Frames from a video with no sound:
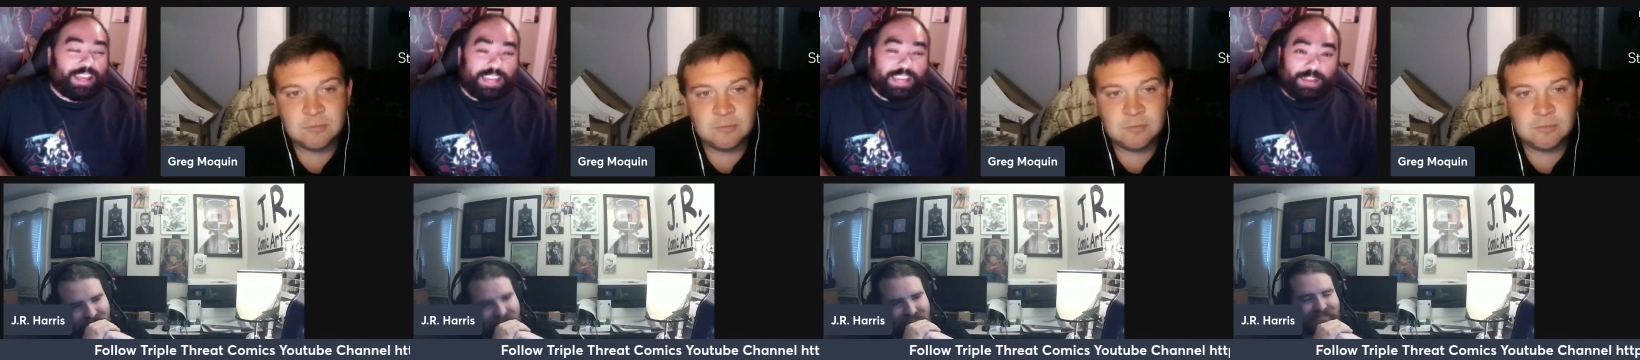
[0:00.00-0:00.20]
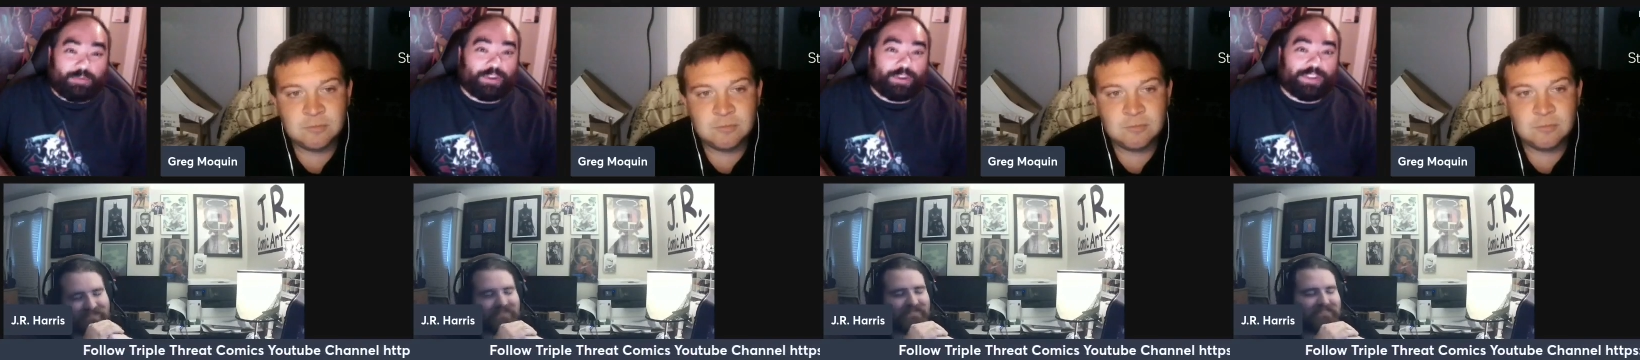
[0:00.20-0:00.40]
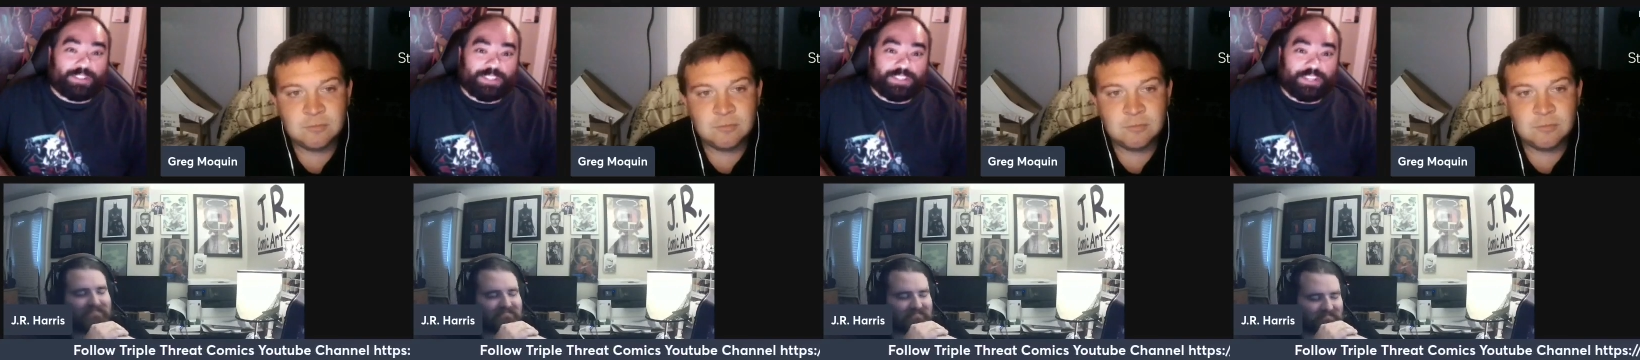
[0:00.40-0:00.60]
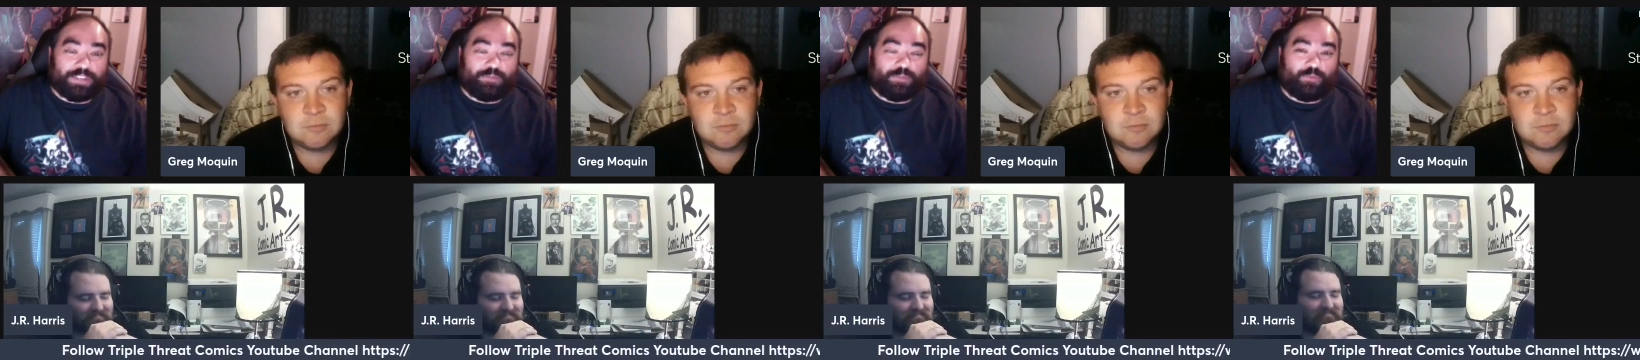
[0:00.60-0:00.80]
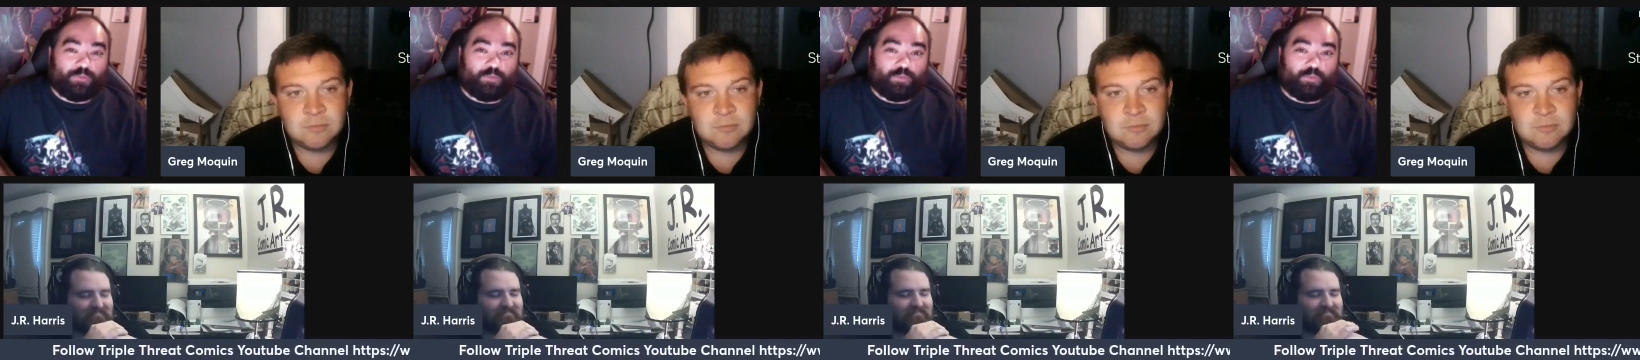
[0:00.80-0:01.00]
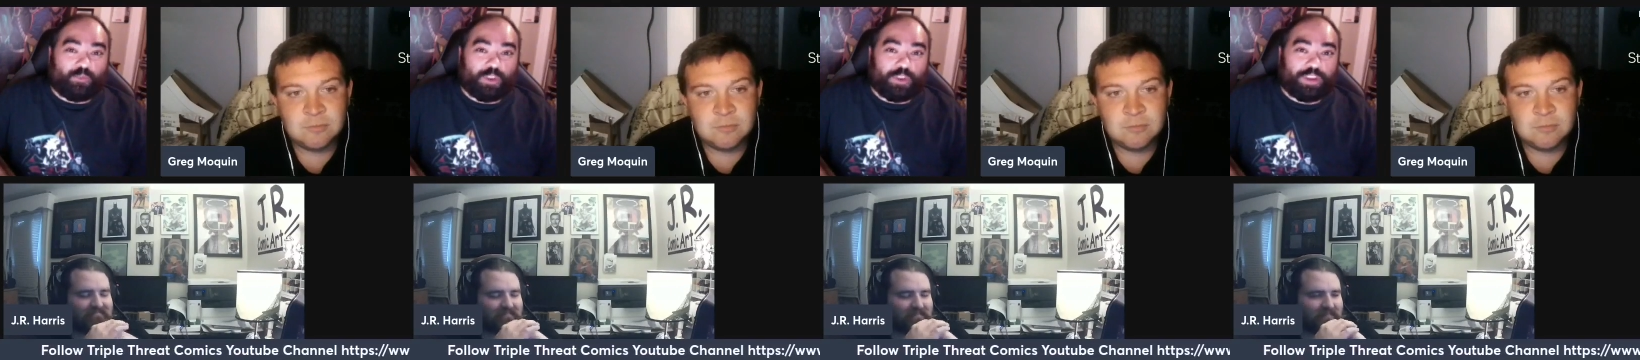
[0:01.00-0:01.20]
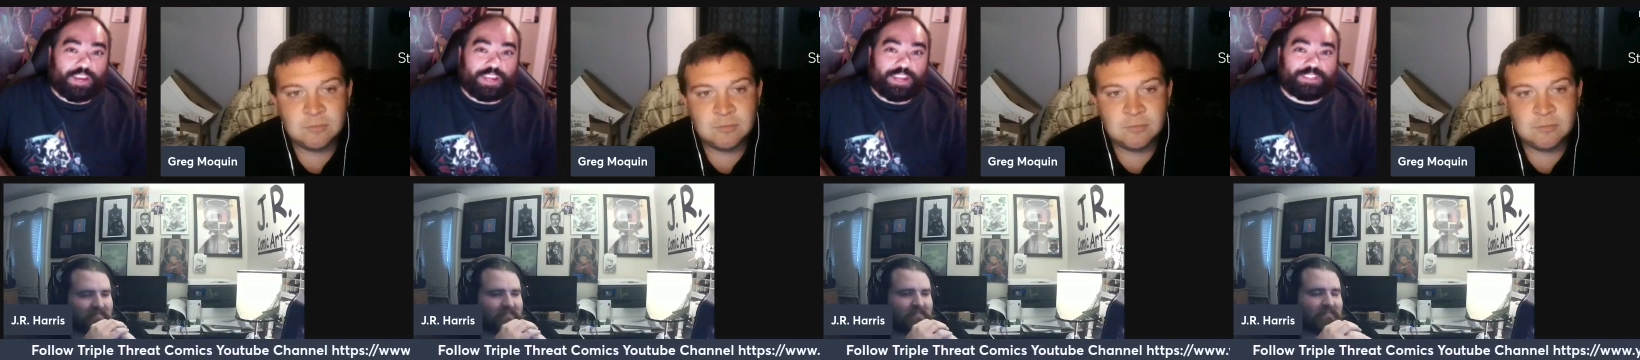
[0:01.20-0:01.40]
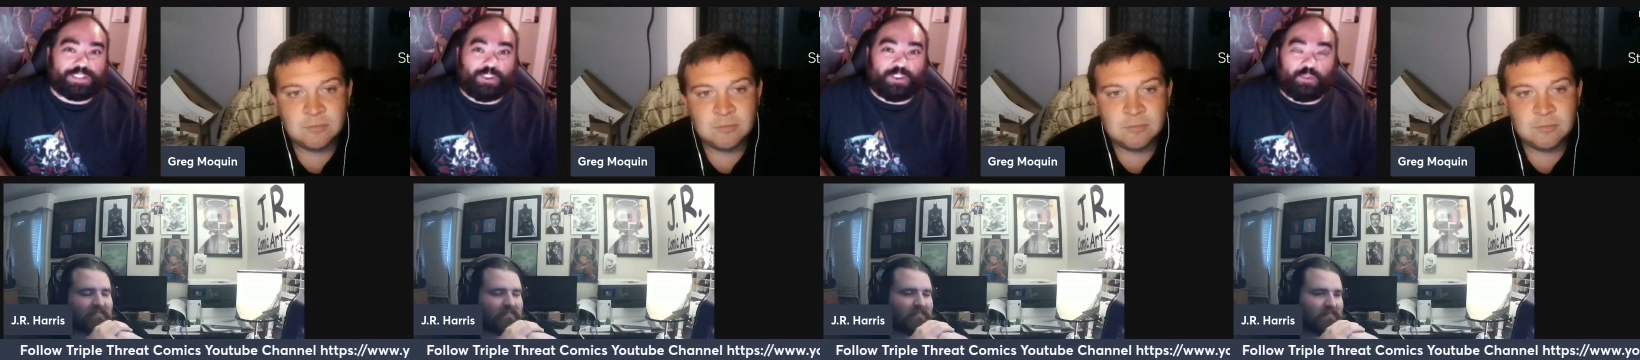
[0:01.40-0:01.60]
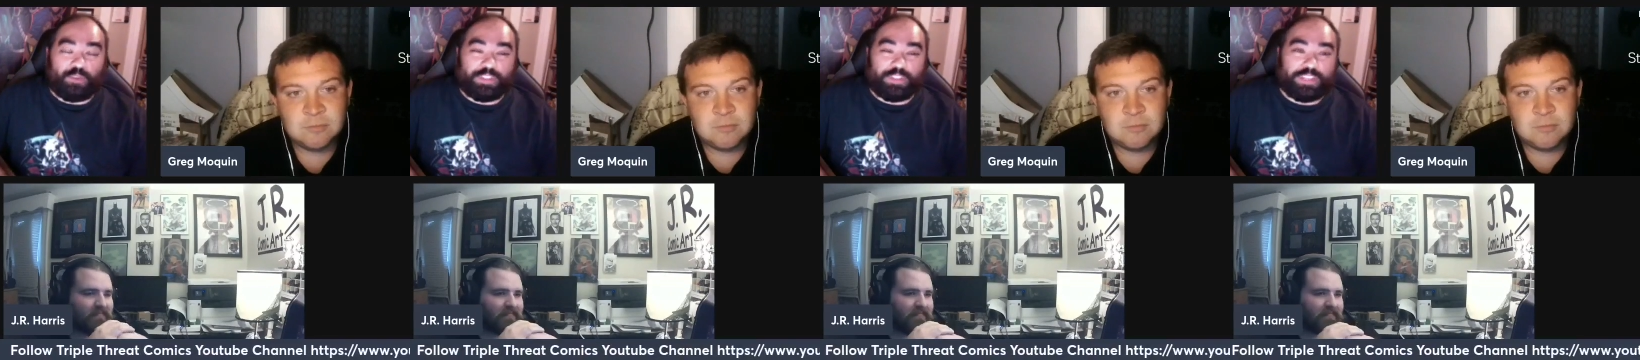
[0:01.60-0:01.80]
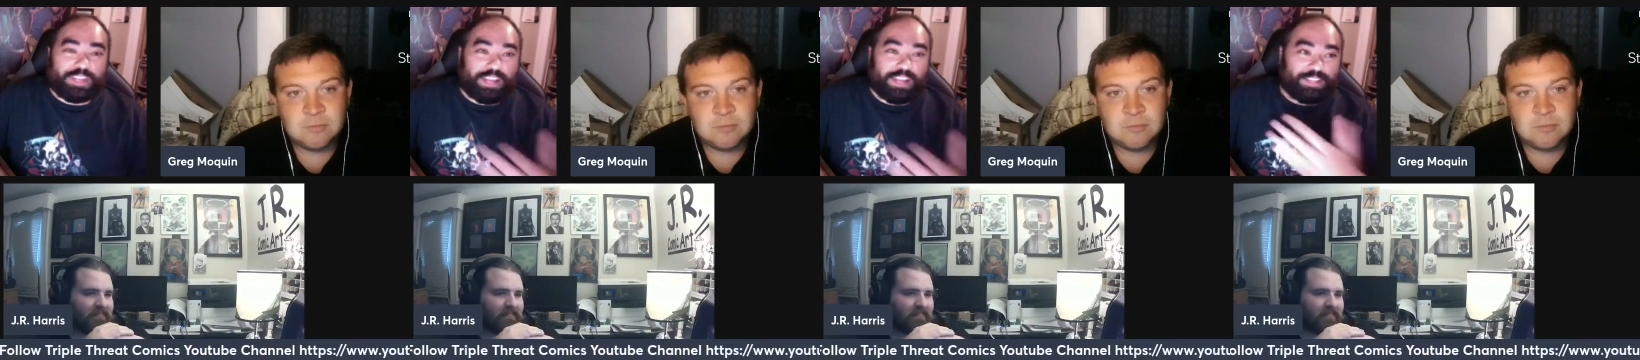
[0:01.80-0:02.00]
Speaker 1: wait to see where you guys go with the
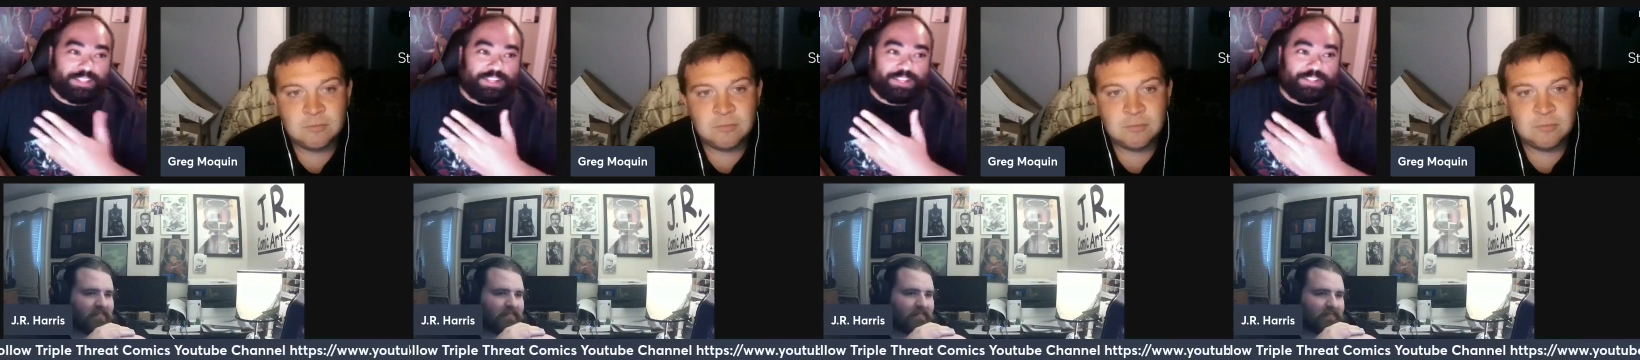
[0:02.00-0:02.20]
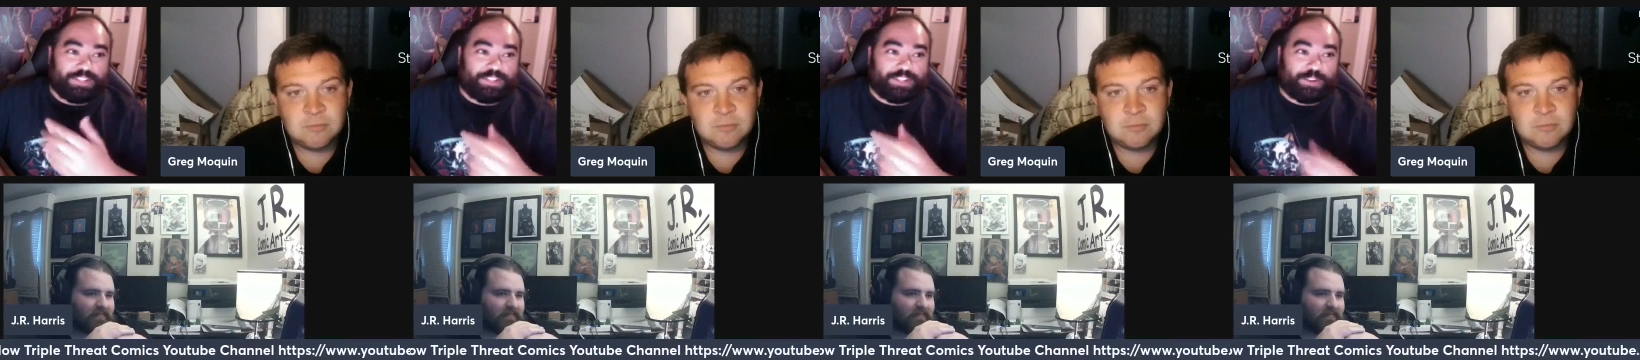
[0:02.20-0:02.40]
next issue.